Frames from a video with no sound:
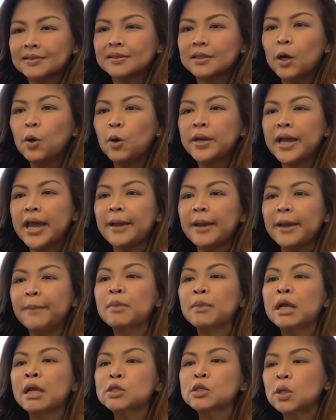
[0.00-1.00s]
Okay,
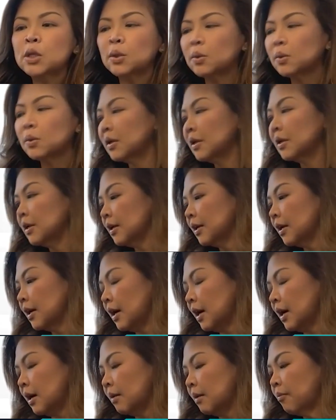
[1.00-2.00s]
so
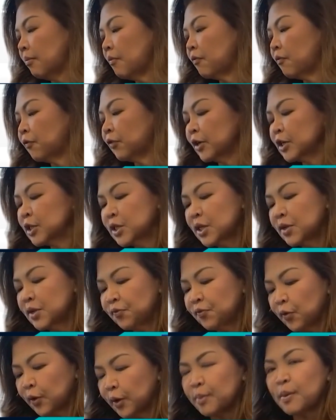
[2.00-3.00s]
first and
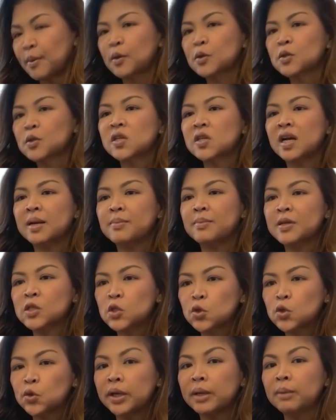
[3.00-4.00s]
foremost, I'm
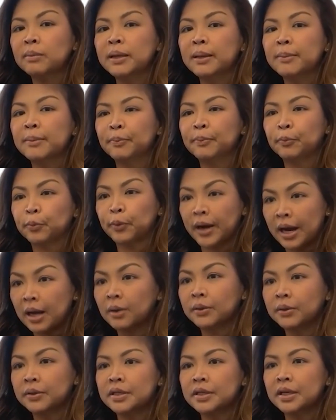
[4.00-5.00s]
extremely
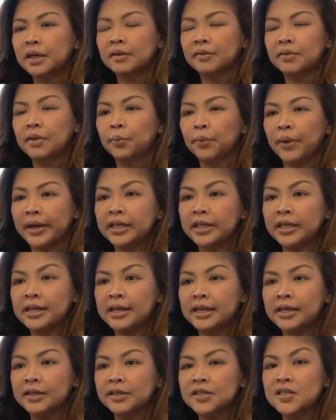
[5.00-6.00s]
proud of the
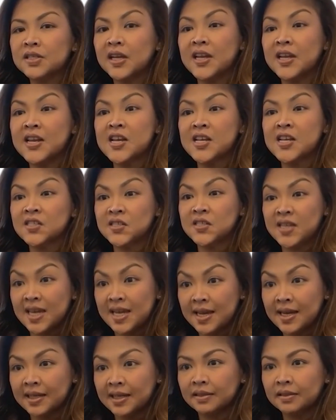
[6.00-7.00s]
regulators in
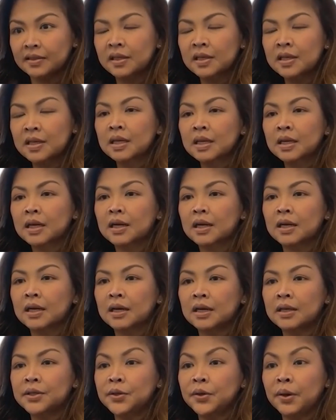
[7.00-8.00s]
ASEAN.
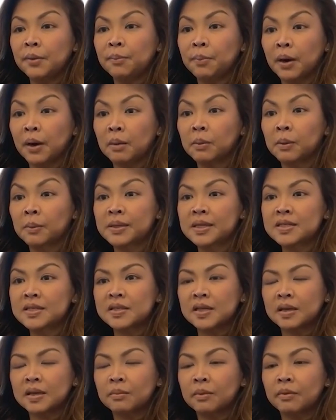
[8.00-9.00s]
You have probably
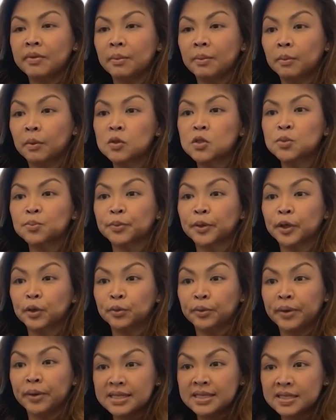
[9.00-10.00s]
some of the most
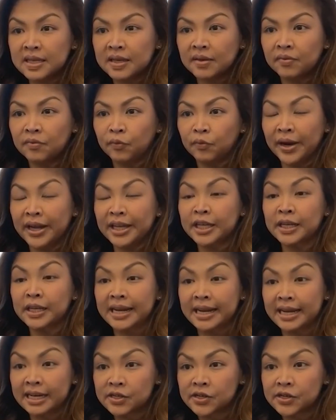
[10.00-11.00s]
progressive
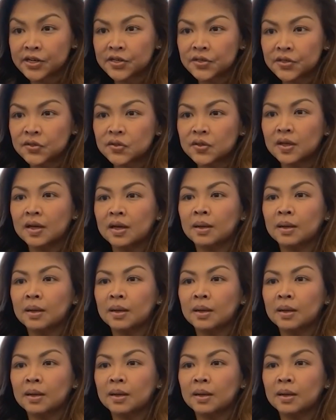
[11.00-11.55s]
regulators